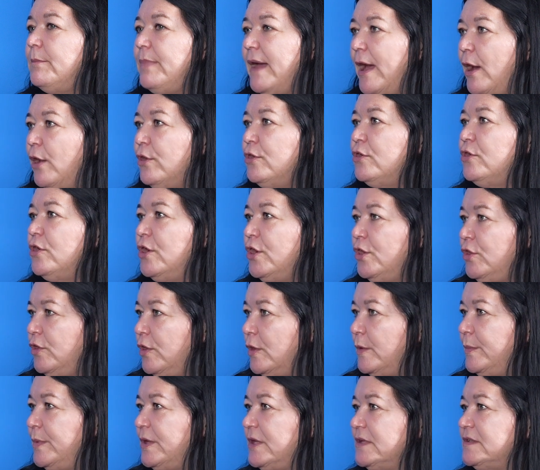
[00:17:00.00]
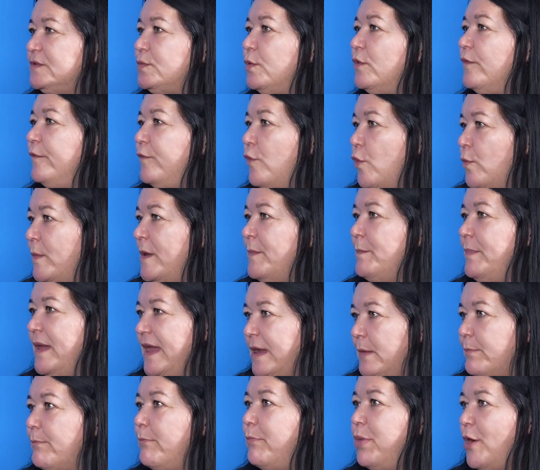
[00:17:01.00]
power and renewables will form a
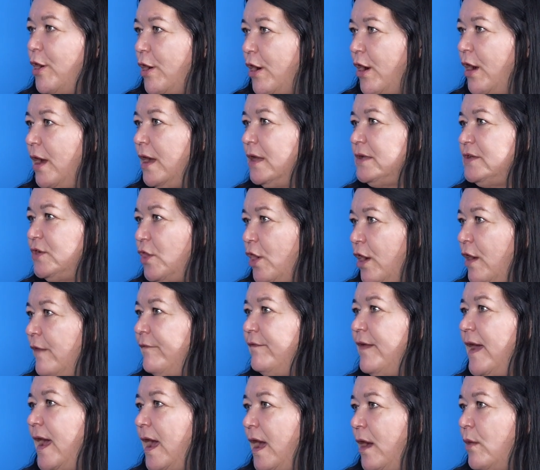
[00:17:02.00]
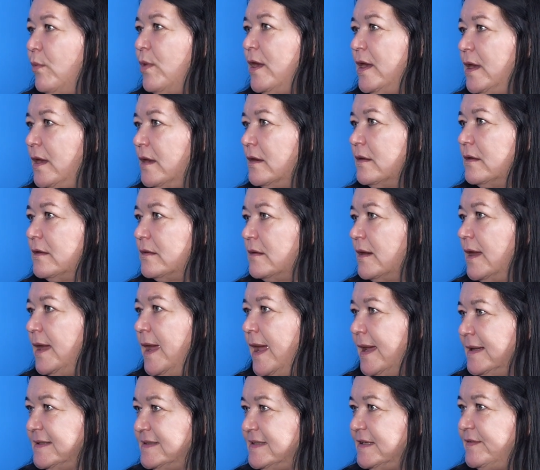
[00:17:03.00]
big part of our
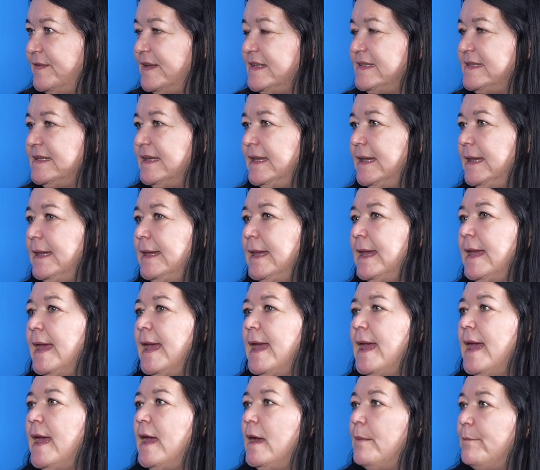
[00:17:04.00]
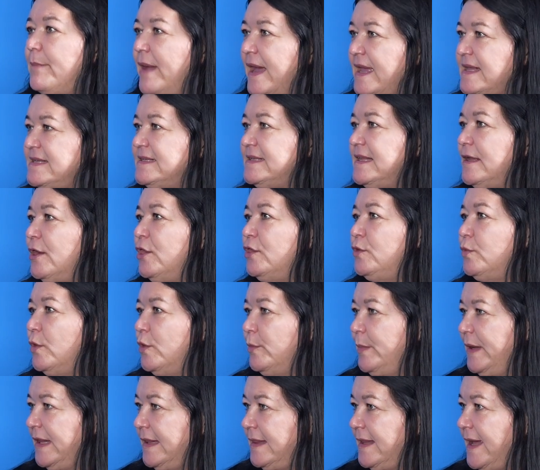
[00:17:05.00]
activity. Base load
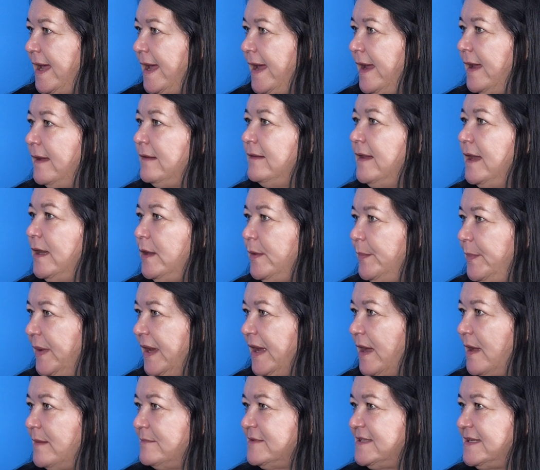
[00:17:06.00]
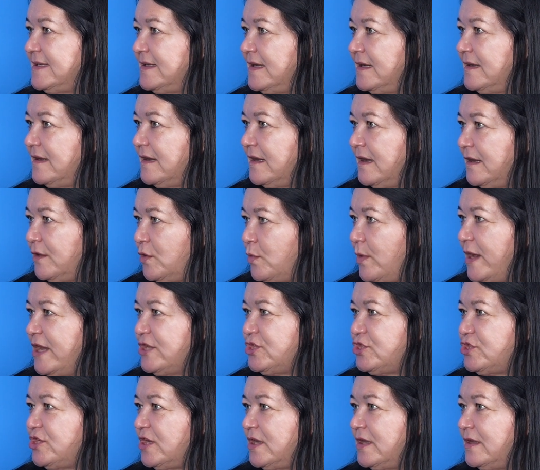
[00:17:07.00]
will be there, and then it becomes a
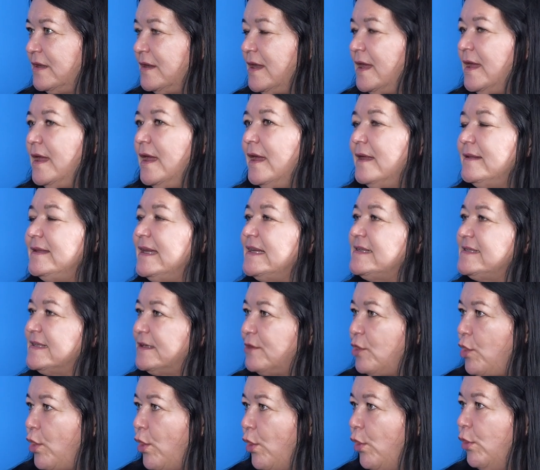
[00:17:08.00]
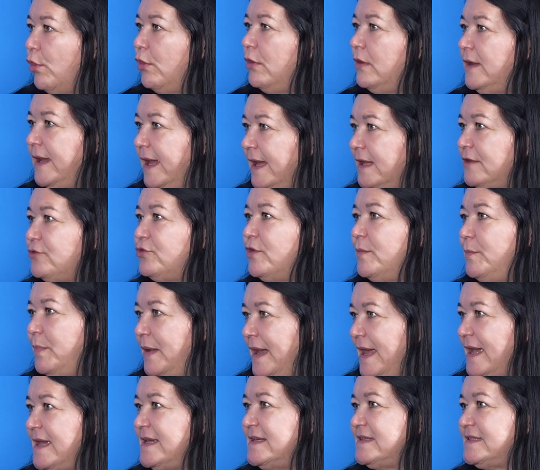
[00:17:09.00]
question. Does coal get
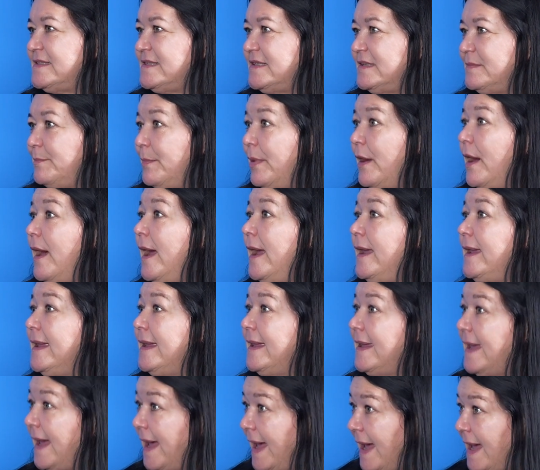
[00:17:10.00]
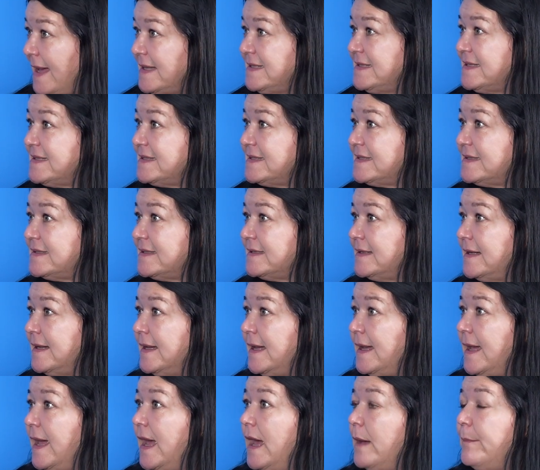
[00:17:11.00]
replaced by gas?
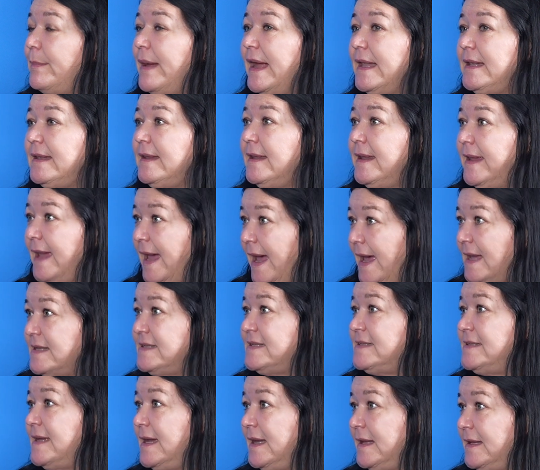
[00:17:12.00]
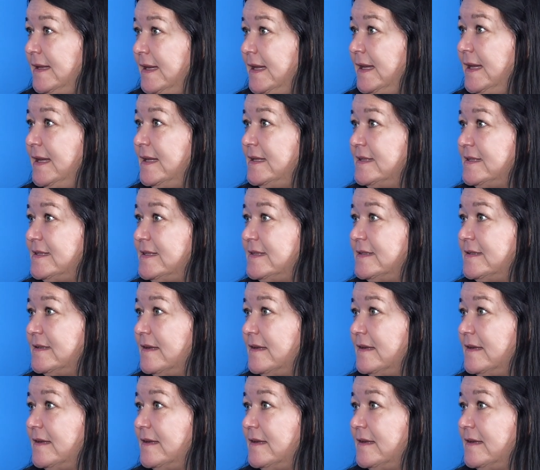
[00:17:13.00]
But gas then needs